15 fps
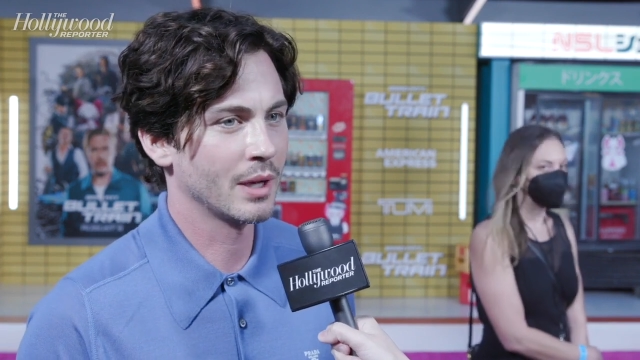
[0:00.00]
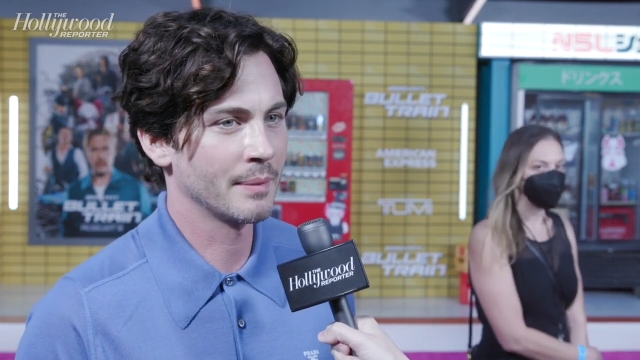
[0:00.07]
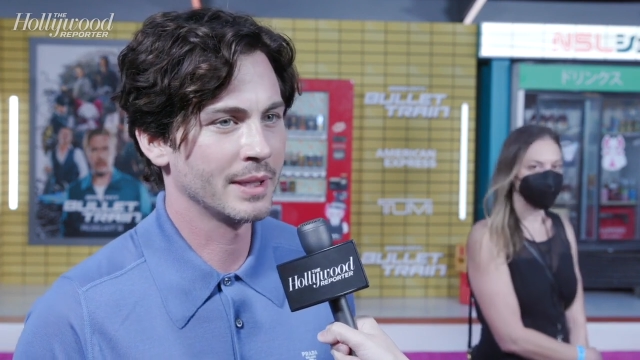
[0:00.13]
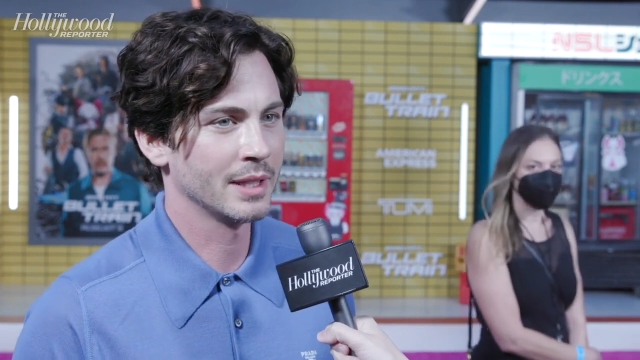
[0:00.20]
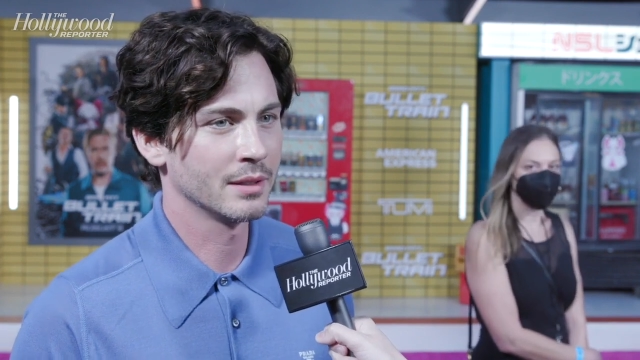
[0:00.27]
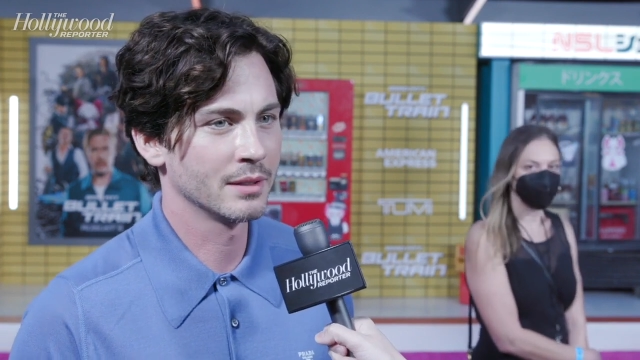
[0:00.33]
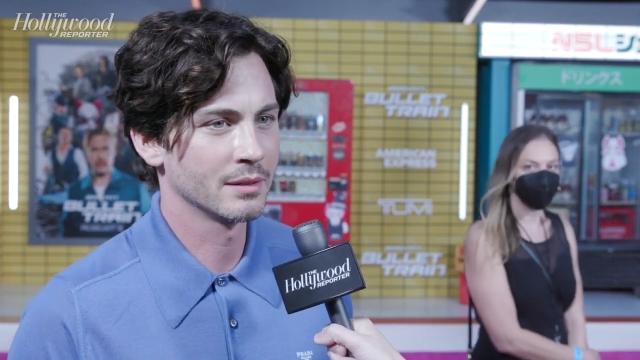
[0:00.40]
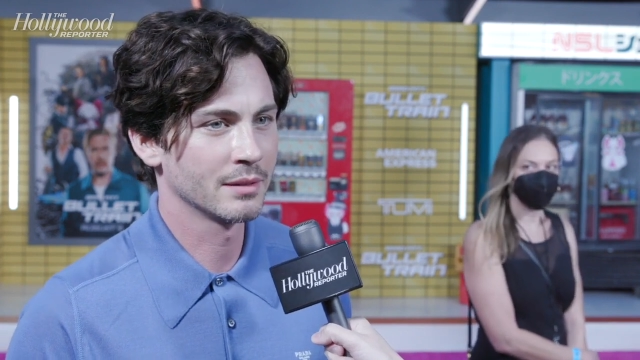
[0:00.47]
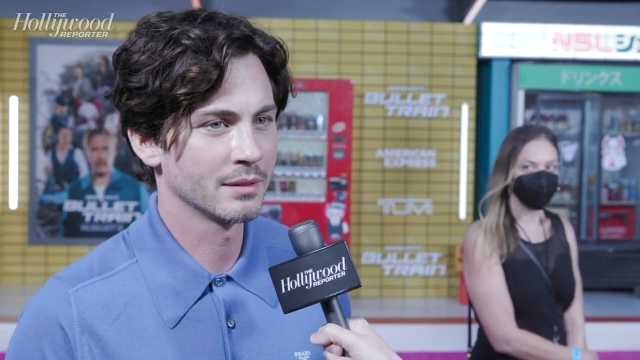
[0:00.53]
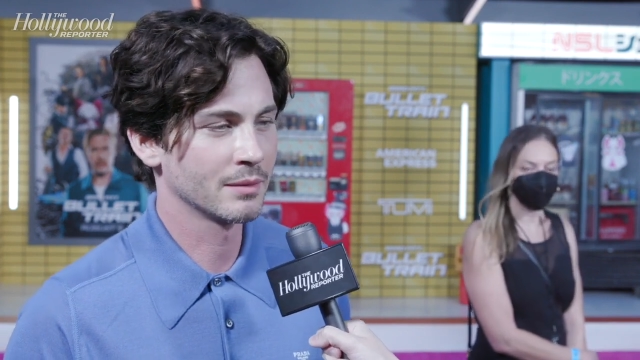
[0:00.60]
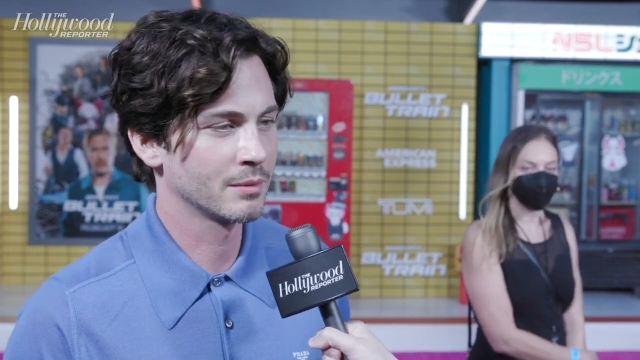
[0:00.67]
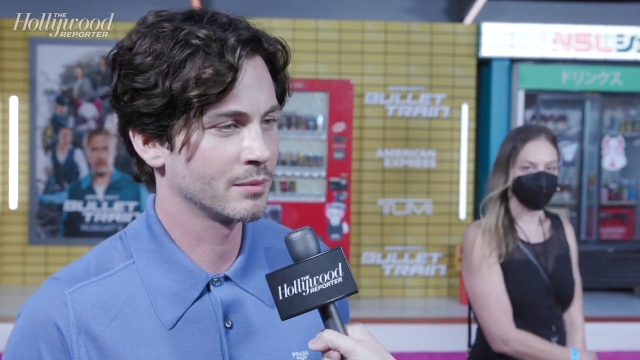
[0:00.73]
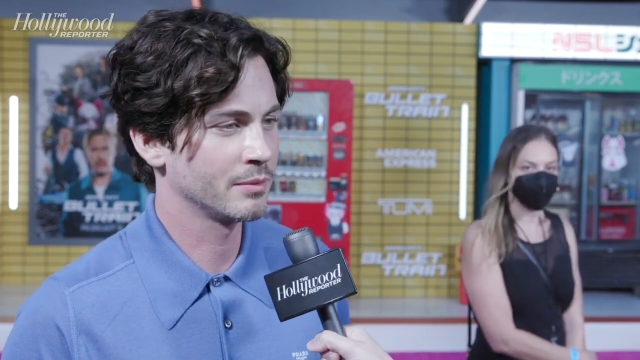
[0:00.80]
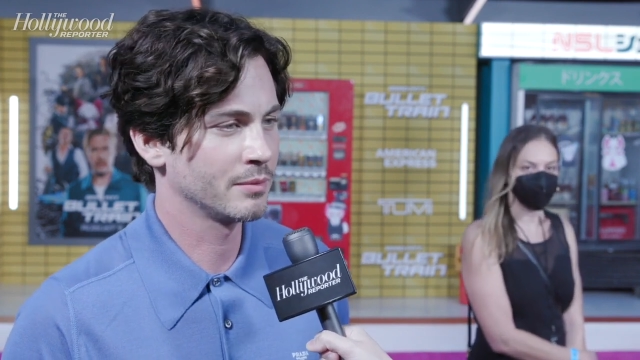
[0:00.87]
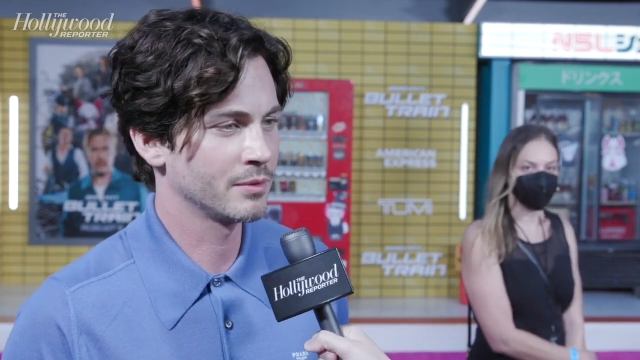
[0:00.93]
I mean,
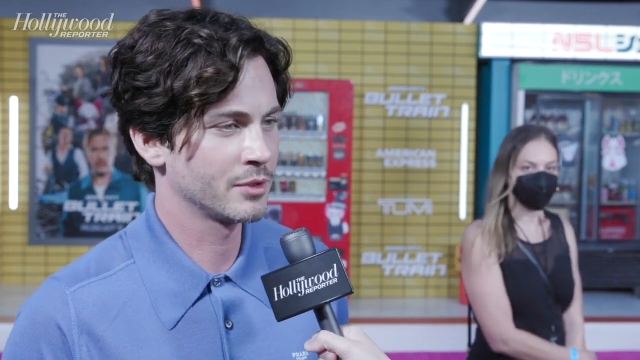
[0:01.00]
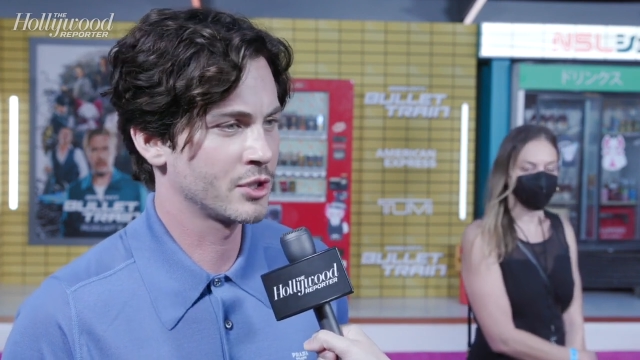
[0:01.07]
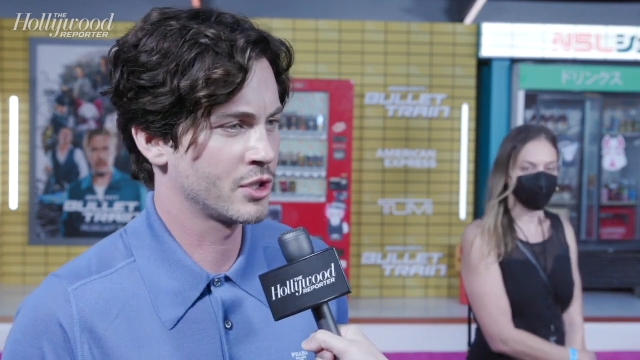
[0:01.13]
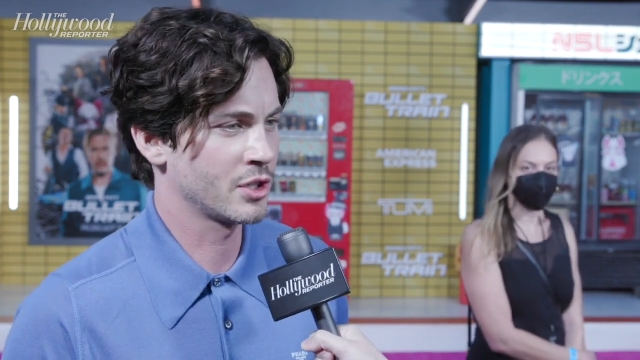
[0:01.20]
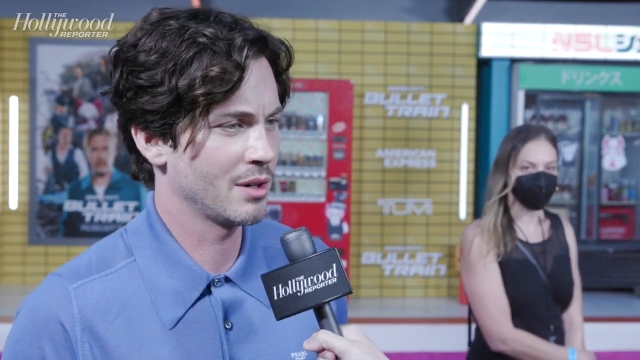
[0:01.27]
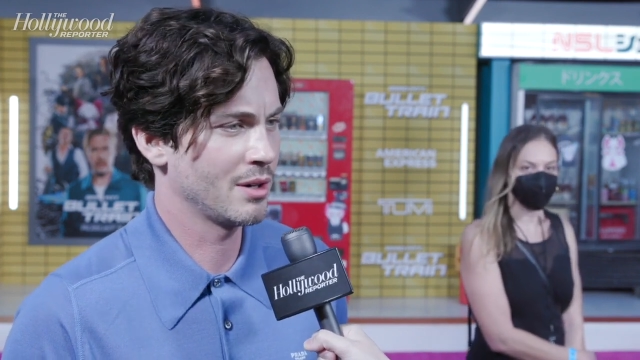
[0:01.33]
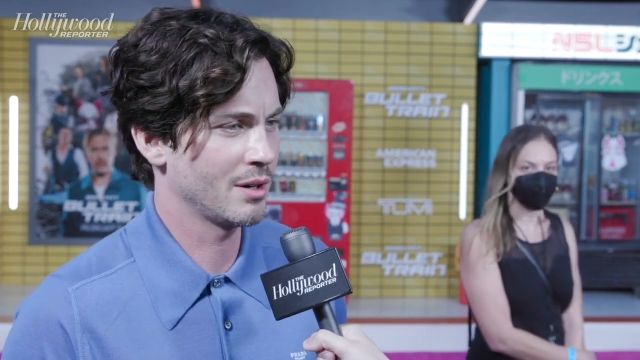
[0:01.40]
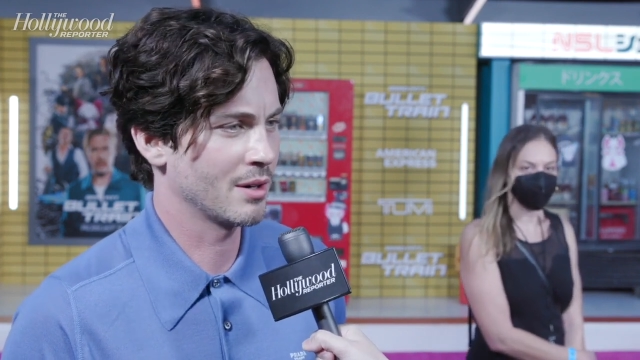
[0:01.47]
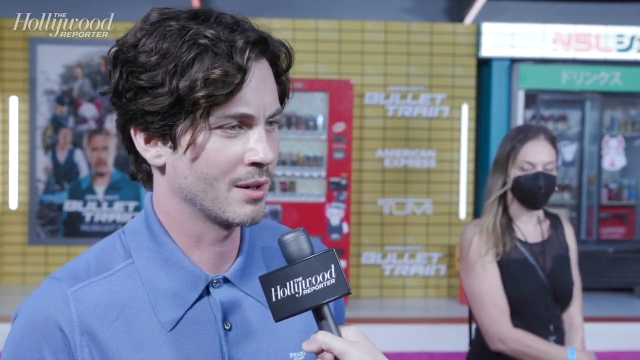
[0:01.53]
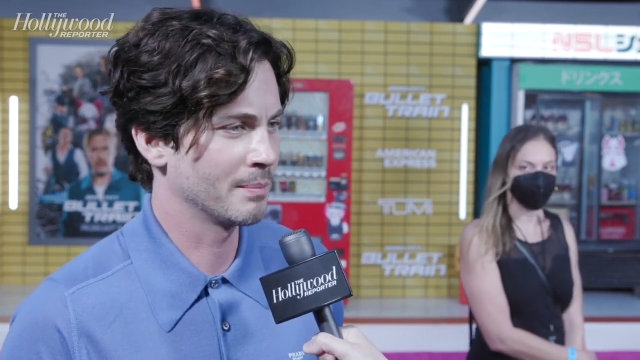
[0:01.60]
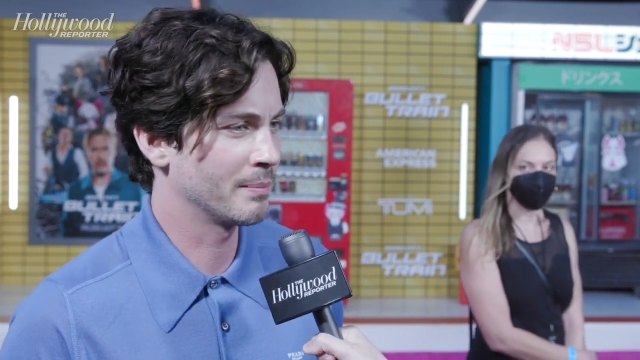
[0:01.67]
sure,